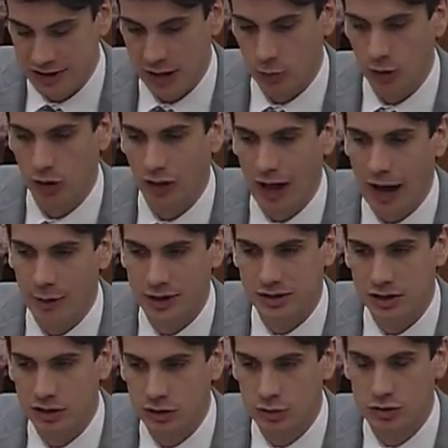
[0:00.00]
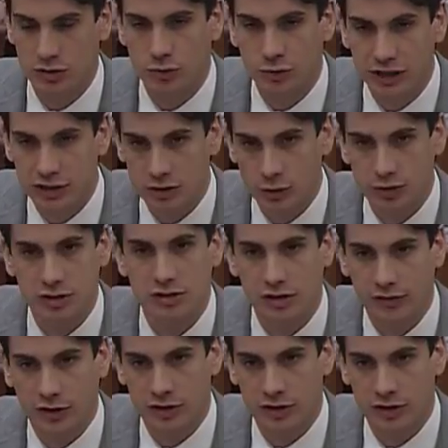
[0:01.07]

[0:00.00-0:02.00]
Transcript: that will allow us to use the resources of